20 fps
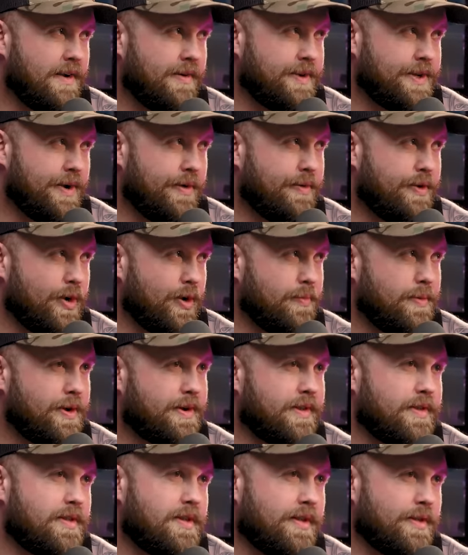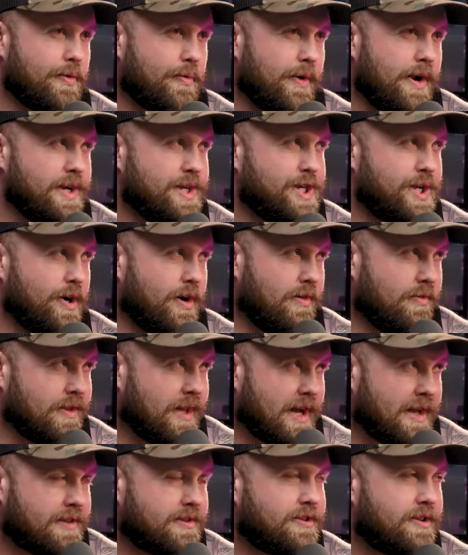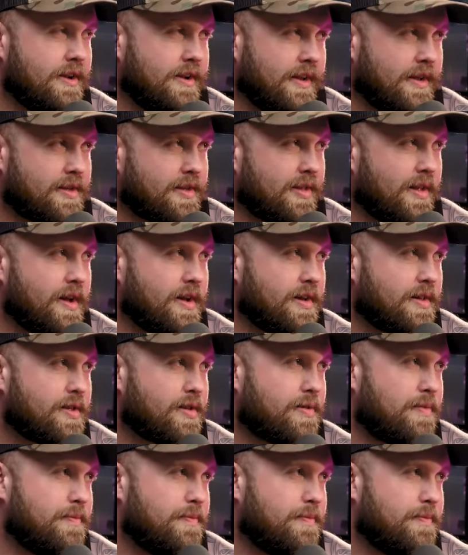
I know YouTube, you can see the ratio of likes to dislikes.